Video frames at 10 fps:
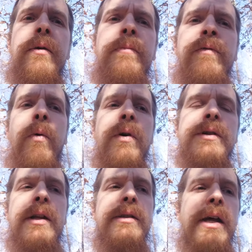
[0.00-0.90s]
before
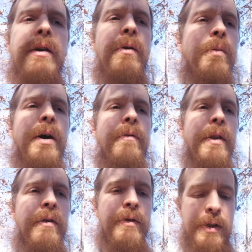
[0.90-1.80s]
sunset or whatever
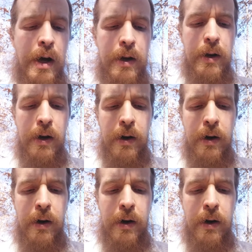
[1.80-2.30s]
they've decided.